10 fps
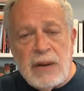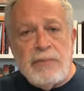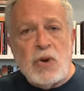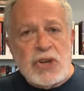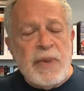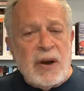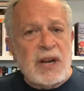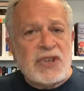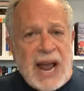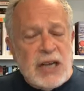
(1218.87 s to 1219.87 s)
Most
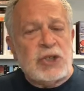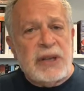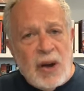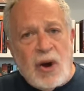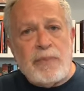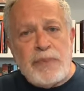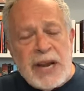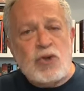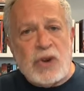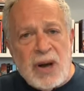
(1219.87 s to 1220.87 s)
Americans actually are
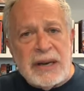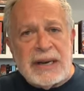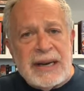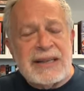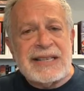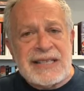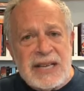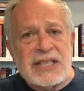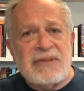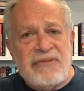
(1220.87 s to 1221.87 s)
patriotic in the
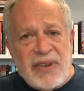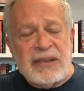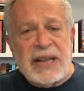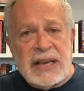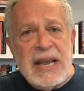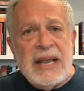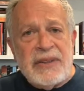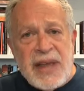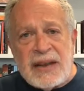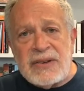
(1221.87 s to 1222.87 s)
sense of feeling
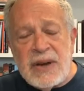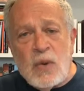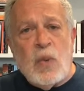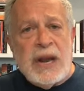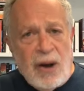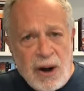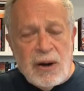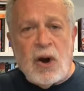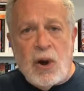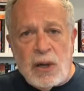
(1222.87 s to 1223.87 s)
that we
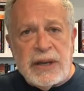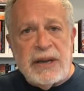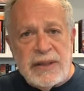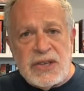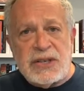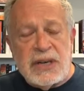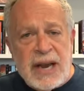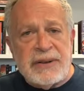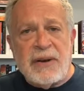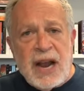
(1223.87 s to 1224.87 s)
are all in this
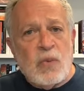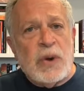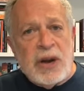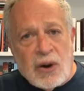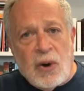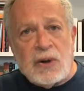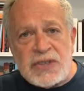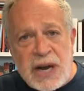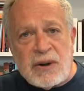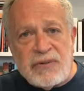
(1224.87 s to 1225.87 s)
together and we are all
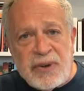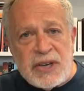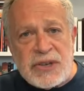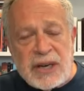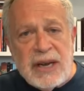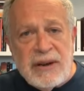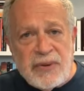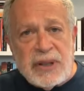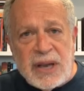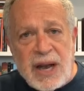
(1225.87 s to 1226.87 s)
sacrificing
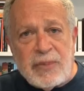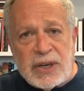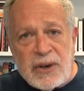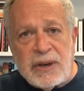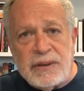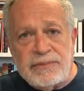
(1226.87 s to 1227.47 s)
for the common good.